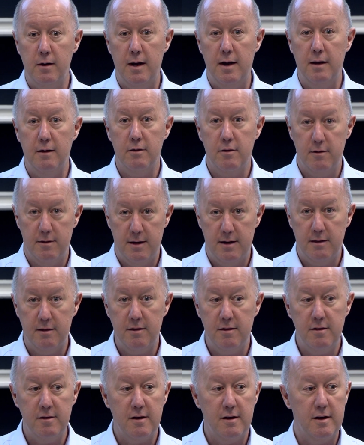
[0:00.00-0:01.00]
Okay, so
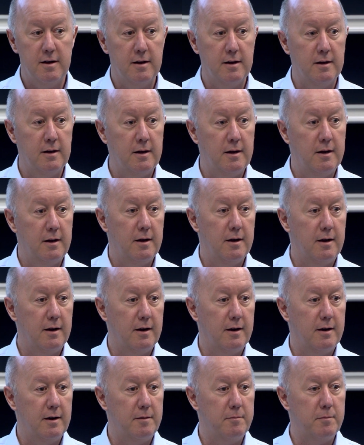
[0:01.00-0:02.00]
that's uh,
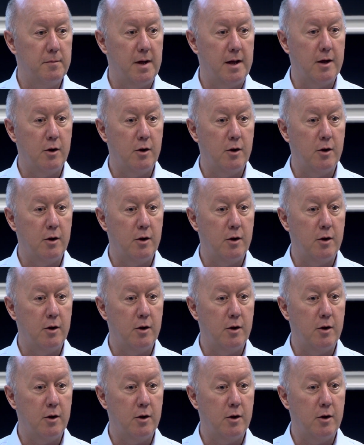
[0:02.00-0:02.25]
um, a